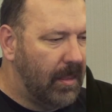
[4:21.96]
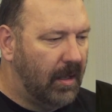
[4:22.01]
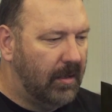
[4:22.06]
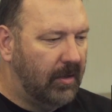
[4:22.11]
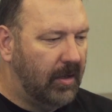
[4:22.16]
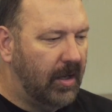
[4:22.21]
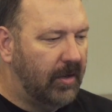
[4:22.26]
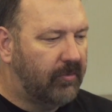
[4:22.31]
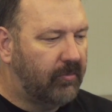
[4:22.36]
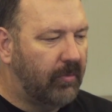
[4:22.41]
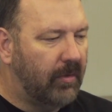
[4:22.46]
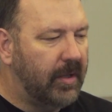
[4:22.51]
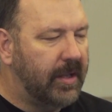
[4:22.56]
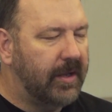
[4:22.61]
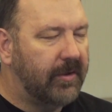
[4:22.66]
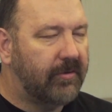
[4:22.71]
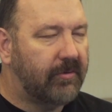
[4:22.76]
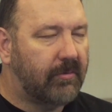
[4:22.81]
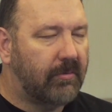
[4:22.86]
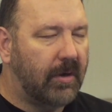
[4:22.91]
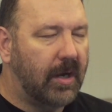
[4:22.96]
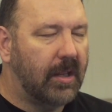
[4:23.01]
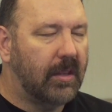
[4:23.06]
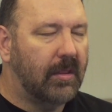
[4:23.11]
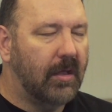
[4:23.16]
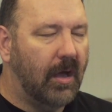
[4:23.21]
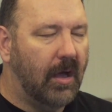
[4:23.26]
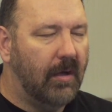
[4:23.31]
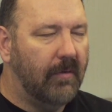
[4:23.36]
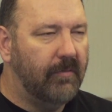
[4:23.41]
It's really a
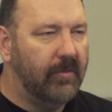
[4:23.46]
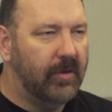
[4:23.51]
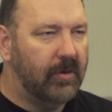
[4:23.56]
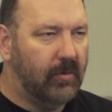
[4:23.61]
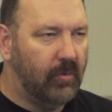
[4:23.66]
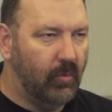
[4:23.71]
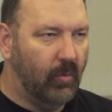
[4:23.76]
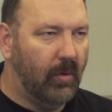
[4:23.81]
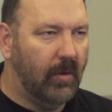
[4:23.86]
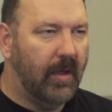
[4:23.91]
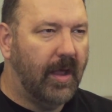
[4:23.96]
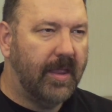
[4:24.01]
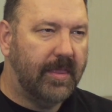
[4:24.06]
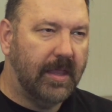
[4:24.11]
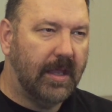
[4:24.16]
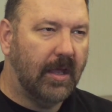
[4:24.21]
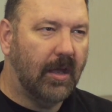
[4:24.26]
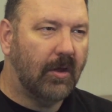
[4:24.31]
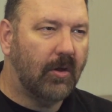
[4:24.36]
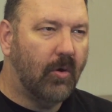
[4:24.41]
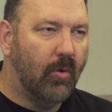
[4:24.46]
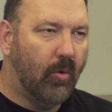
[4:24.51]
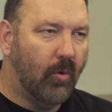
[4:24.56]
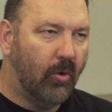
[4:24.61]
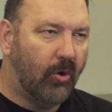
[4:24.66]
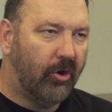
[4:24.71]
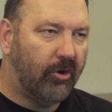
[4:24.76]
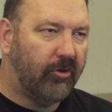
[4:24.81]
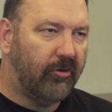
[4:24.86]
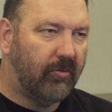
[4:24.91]
strength of the tool. I think a
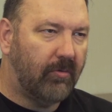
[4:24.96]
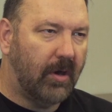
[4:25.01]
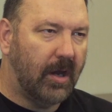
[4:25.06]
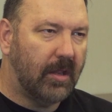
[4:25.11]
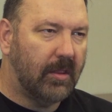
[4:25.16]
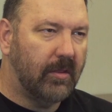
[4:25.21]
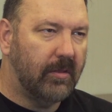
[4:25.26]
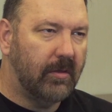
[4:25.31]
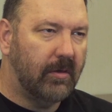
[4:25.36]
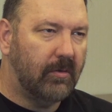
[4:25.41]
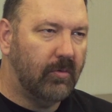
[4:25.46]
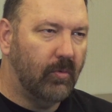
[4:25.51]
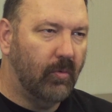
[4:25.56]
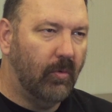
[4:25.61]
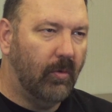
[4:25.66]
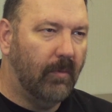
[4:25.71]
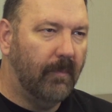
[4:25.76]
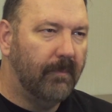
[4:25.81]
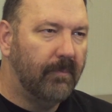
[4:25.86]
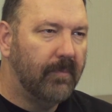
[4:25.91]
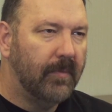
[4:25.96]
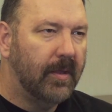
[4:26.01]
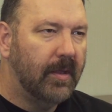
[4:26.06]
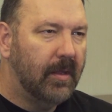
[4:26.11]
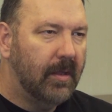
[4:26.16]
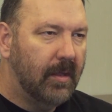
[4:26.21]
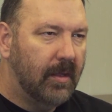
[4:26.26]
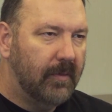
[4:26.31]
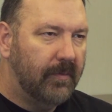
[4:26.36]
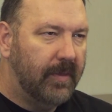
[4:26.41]
core strength of the tool
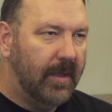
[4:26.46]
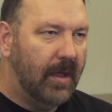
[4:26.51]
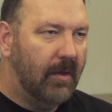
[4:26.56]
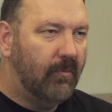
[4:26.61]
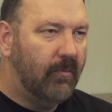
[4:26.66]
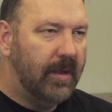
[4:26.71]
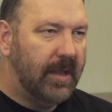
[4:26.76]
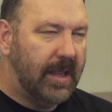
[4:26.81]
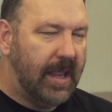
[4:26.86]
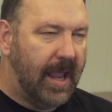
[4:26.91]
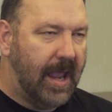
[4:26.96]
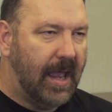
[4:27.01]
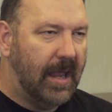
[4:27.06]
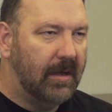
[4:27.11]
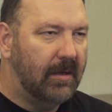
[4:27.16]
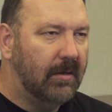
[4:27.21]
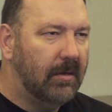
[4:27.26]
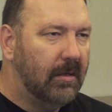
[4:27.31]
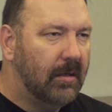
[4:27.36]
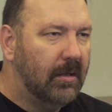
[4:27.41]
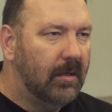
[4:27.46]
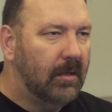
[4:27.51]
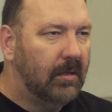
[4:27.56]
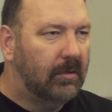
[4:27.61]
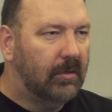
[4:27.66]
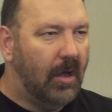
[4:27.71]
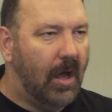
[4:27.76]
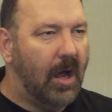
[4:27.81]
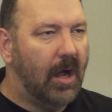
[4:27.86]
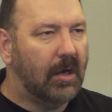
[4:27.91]
that we can
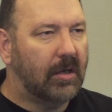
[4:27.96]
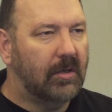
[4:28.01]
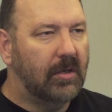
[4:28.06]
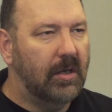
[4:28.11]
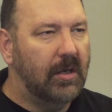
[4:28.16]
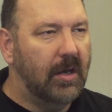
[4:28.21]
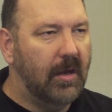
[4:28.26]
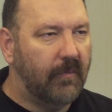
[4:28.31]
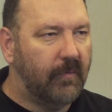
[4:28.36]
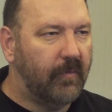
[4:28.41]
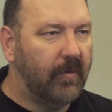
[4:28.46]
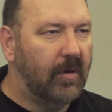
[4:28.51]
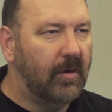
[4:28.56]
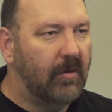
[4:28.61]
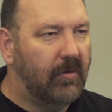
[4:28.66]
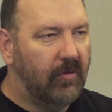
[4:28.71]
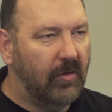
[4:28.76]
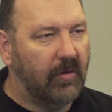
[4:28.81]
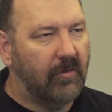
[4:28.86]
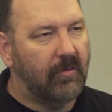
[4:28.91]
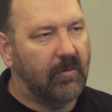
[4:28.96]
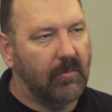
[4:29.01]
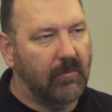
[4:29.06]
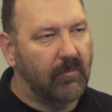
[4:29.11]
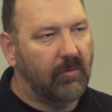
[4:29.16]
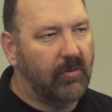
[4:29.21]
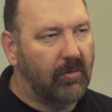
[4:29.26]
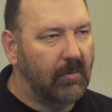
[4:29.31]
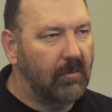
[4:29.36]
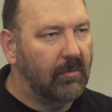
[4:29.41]
talk to different
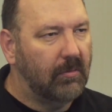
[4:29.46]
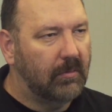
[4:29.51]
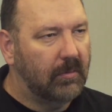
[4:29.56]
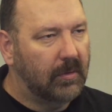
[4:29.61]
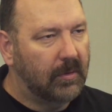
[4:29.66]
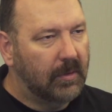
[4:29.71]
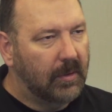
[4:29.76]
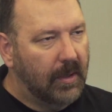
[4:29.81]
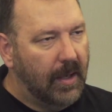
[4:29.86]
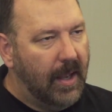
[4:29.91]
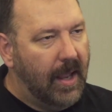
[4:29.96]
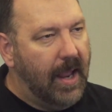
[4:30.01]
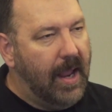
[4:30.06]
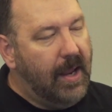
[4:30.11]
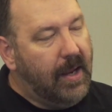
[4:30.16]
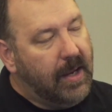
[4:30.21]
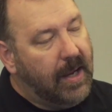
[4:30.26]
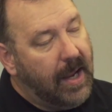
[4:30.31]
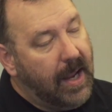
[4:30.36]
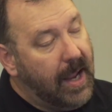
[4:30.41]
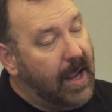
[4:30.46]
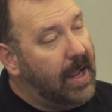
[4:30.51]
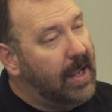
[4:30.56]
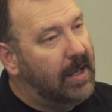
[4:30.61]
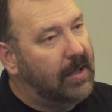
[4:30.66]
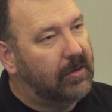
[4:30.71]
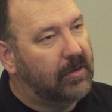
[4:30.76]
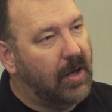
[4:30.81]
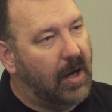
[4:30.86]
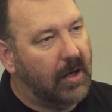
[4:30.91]
systems
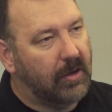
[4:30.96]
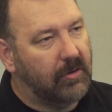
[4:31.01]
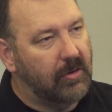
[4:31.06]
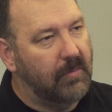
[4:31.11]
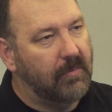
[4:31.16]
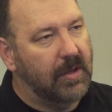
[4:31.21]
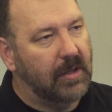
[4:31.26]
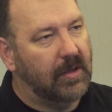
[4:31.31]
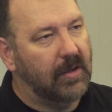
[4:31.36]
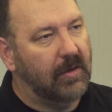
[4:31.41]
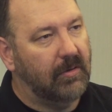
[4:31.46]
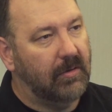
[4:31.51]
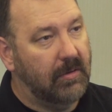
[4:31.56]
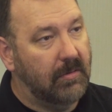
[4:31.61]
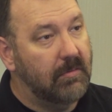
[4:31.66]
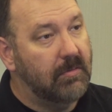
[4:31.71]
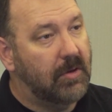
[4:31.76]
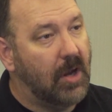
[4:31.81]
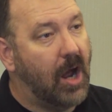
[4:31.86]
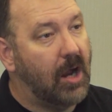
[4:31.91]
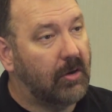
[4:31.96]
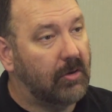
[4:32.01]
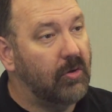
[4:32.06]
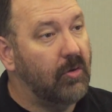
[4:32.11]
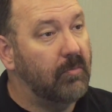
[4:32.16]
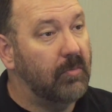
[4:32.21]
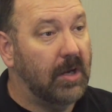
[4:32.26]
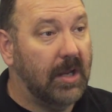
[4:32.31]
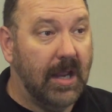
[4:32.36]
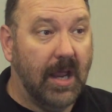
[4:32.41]
and talk to
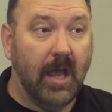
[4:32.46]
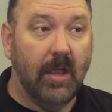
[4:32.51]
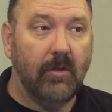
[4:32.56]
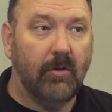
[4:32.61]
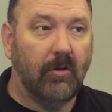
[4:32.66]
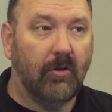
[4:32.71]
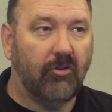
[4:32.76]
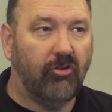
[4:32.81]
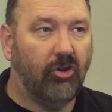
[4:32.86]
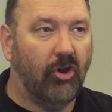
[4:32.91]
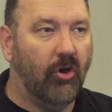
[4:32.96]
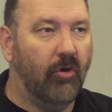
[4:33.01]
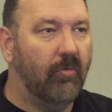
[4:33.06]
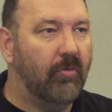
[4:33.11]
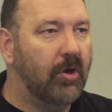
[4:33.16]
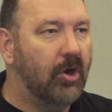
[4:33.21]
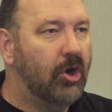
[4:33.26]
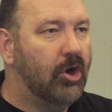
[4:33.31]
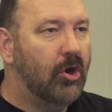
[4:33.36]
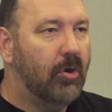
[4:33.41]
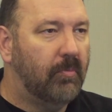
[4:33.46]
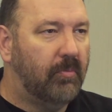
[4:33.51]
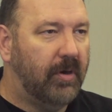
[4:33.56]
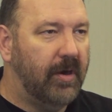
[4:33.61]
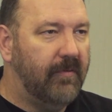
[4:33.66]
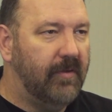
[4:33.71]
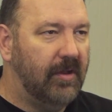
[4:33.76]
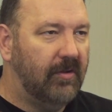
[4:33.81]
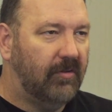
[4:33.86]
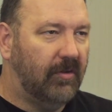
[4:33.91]
them together. So
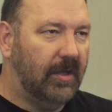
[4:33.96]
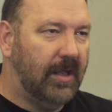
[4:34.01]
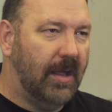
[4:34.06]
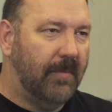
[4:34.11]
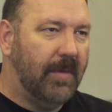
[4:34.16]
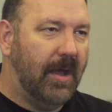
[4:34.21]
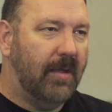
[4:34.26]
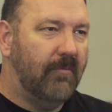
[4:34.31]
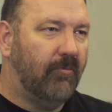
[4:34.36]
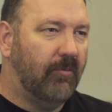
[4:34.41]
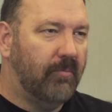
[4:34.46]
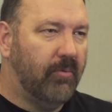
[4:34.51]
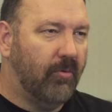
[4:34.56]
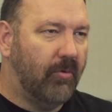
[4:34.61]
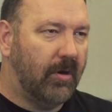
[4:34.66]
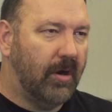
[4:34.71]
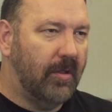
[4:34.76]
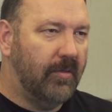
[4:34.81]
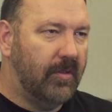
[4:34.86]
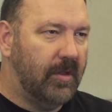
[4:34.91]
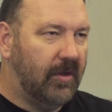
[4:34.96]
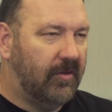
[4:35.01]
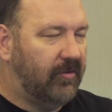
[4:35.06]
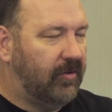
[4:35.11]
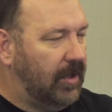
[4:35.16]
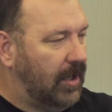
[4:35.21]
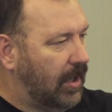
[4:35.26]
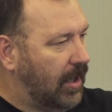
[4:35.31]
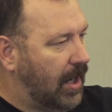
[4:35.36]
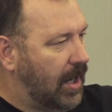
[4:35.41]
previously I might report on this
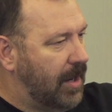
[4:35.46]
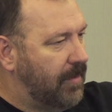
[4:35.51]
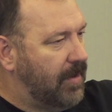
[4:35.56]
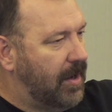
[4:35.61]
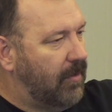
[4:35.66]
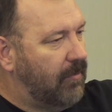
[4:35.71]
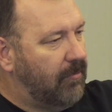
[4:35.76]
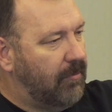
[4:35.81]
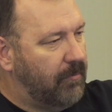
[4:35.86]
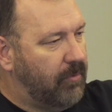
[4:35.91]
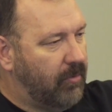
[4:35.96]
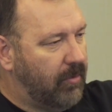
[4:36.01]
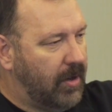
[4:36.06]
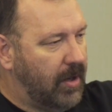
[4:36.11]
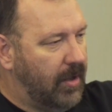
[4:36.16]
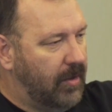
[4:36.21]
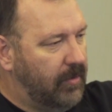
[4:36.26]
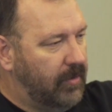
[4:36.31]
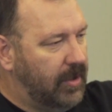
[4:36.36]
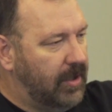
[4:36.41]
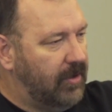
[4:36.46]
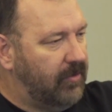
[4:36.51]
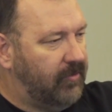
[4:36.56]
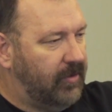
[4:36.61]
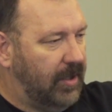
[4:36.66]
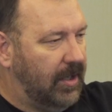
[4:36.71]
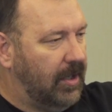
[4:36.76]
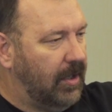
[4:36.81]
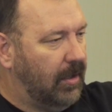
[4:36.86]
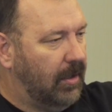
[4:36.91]
thing and I might report on this
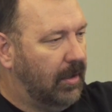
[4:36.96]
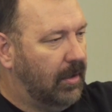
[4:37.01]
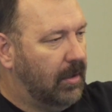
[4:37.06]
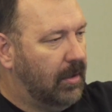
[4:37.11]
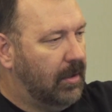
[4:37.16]
thing.